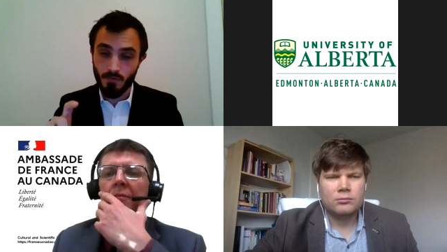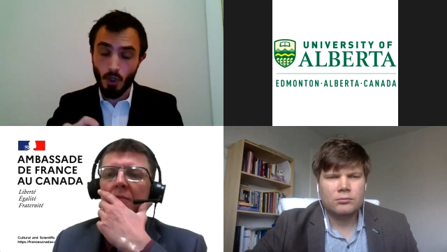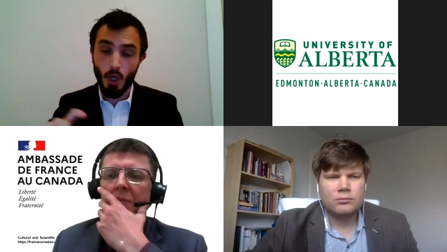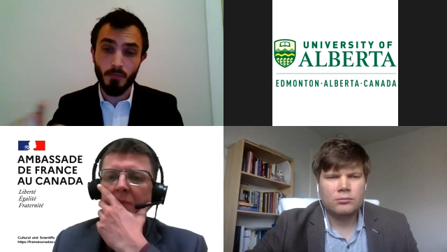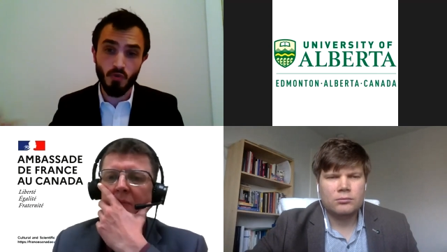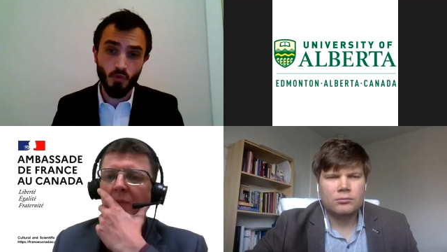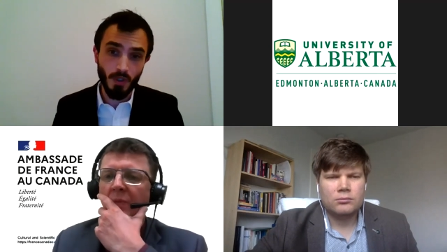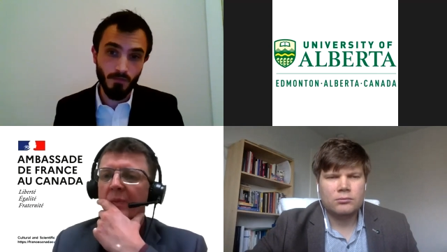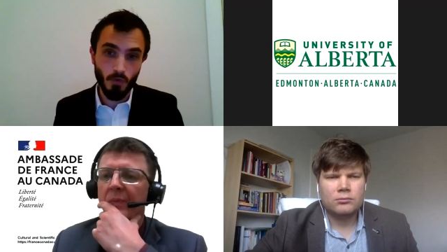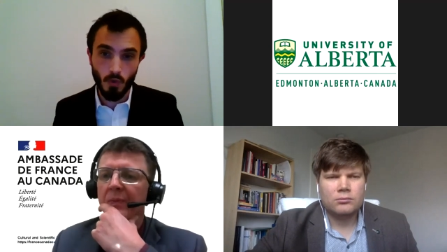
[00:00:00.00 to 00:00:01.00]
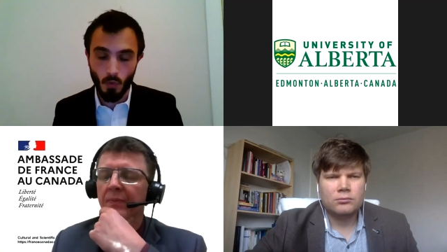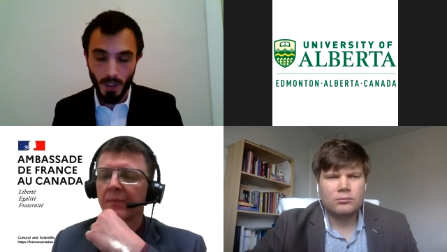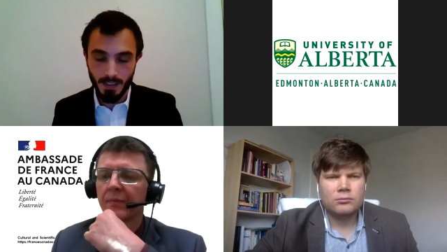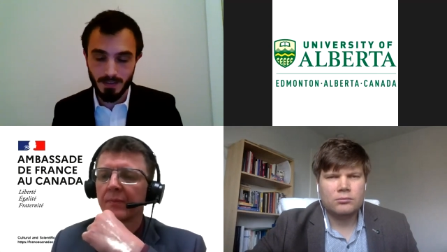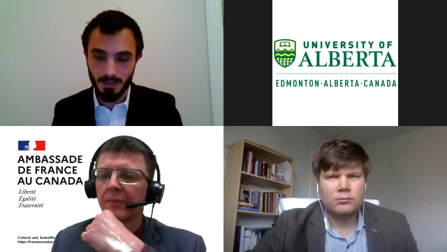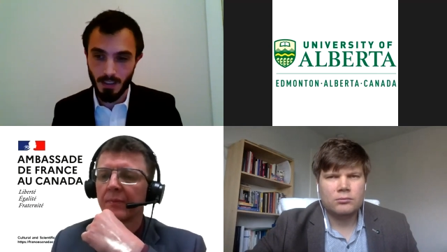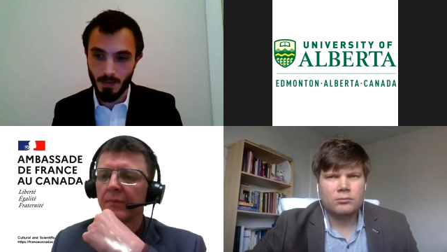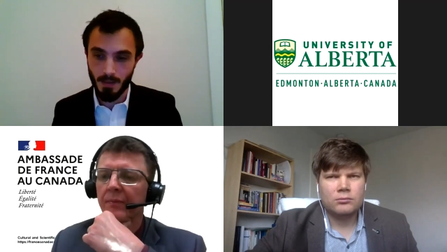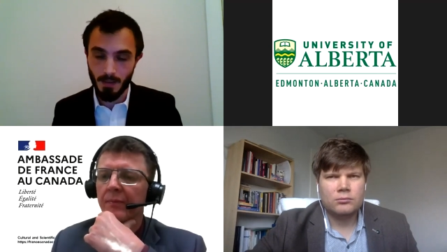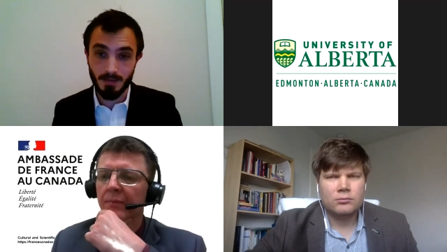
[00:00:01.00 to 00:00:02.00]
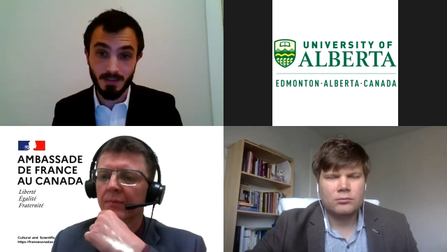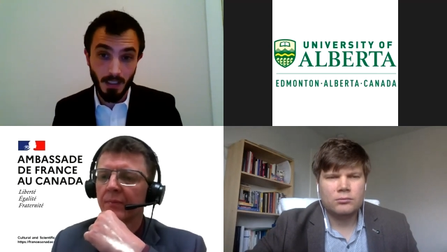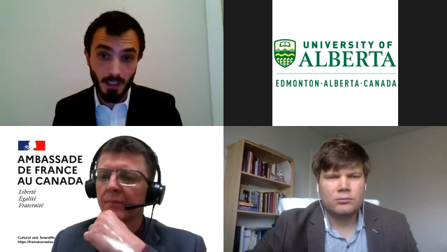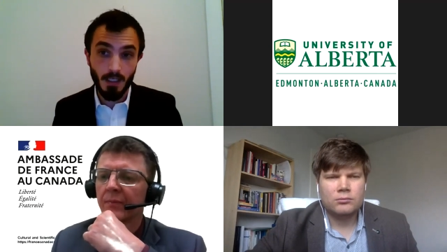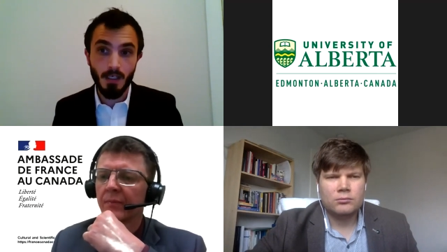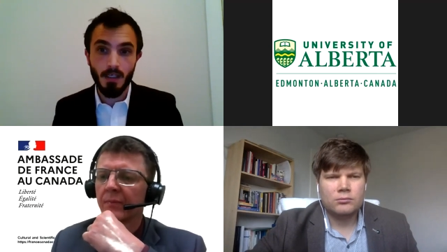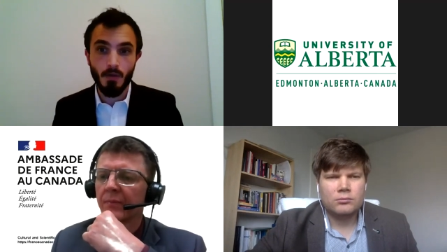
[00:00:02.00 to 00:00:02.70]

Speaker 1: for up to twenty-four weeks uh, stay.